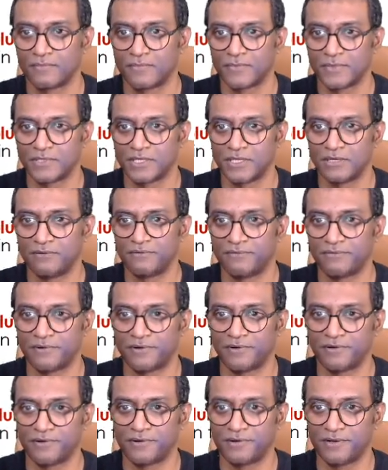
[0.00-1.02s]
sit in
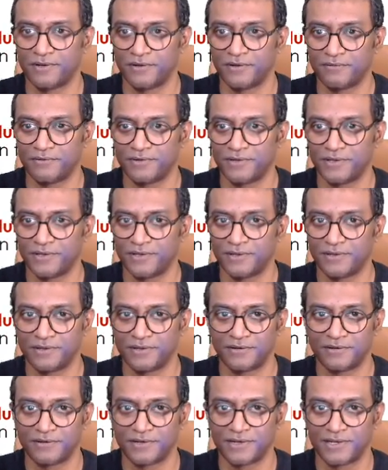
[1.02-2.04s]
front of the TV,
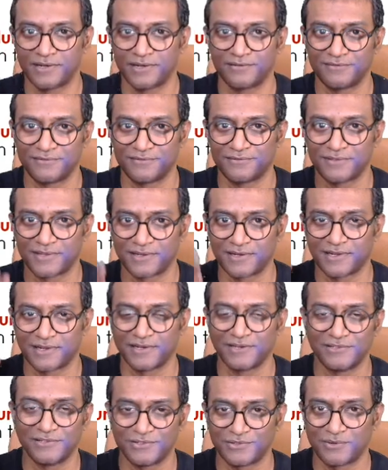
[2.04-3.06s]
that
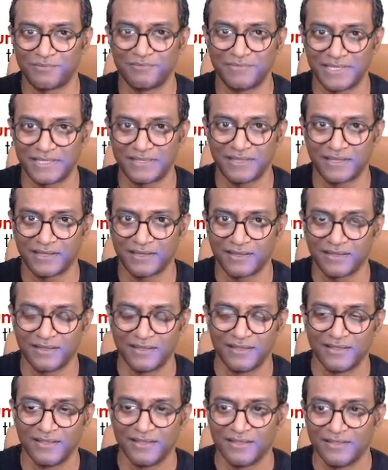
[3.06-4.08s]
kind of zombie thing.
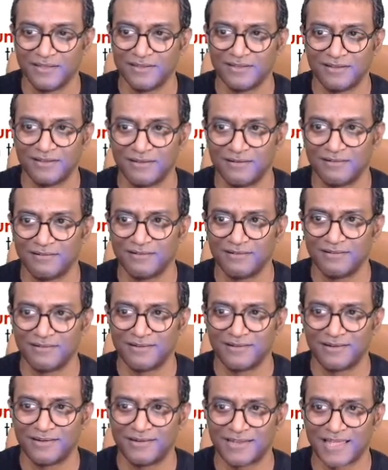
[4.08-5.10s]

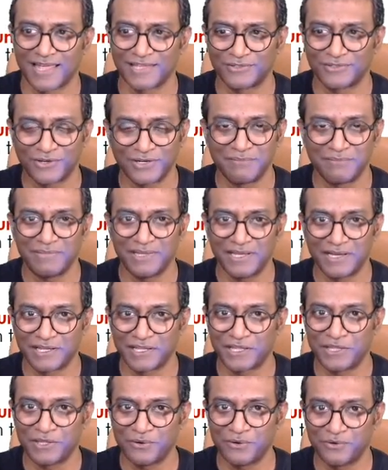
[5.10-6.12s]
There has got to be a
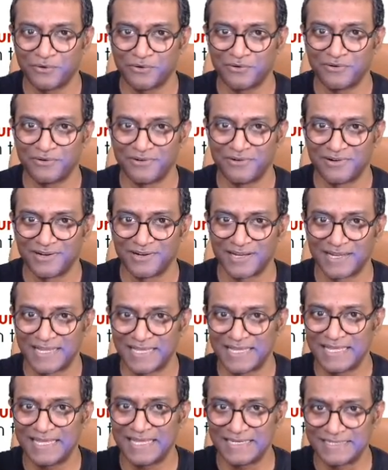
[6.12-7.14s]
cure
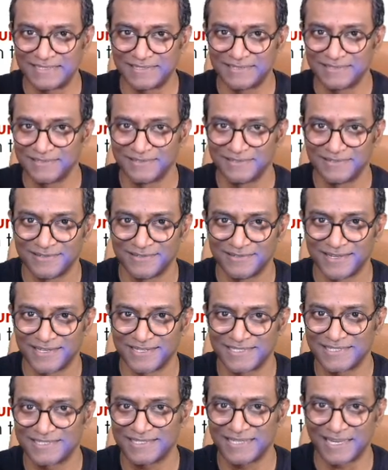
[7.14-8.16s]
kit, a
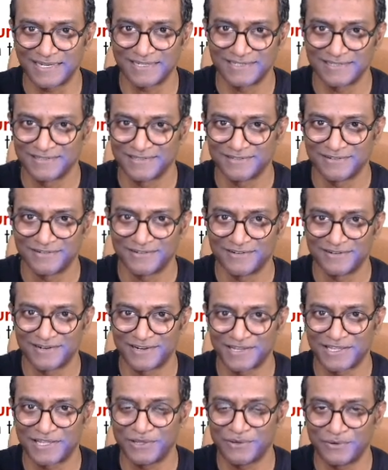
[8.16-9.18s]

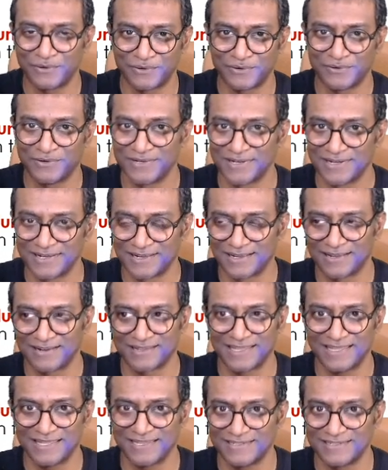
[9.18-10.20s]
cure kind
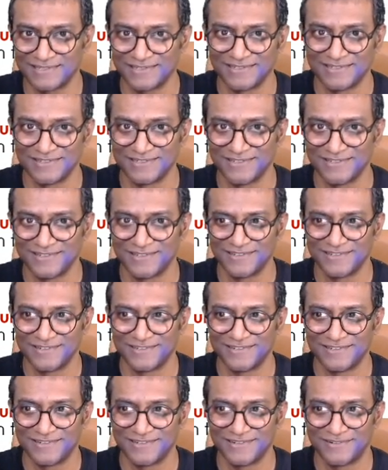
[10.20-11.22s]
of kit.
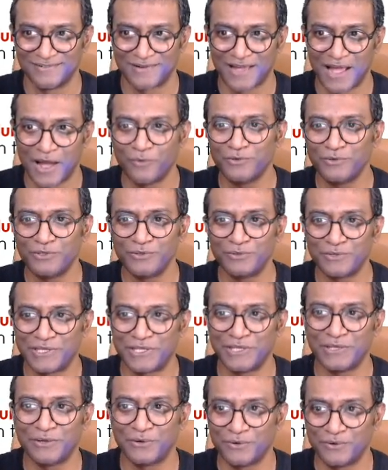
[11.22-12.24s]
How do you
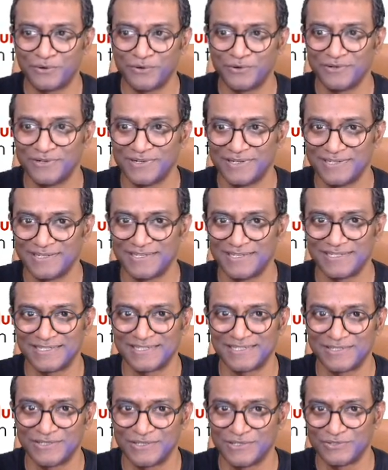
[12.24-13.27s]
cure
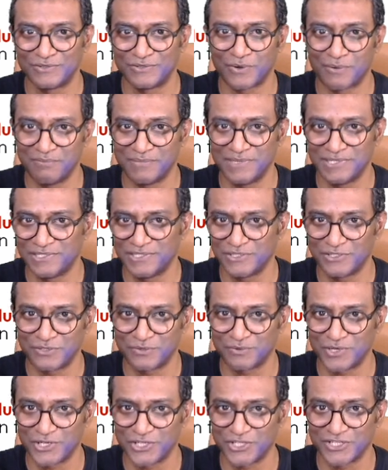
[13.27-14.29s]
this zombie
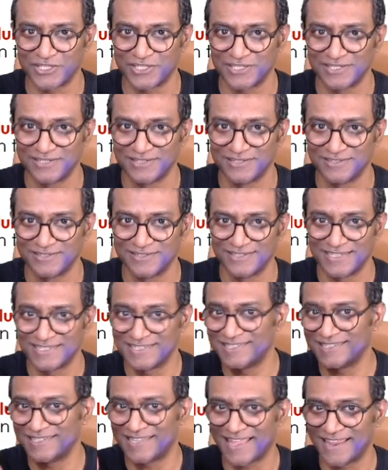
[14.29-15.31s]
situation?
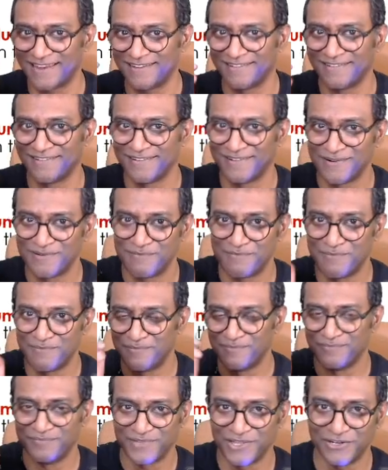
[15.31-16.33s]
Isn't that
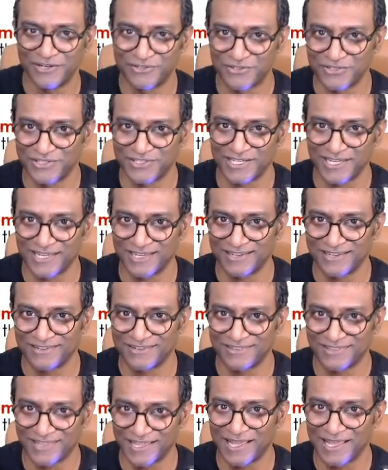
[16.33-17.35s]
interesting to
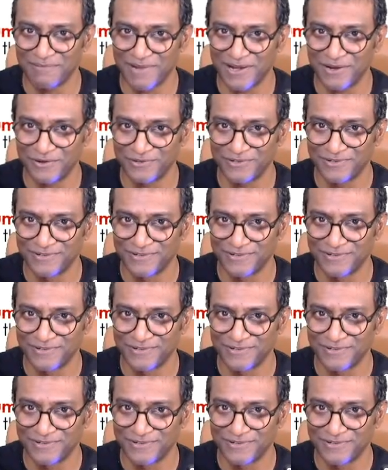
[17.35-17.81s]
think about?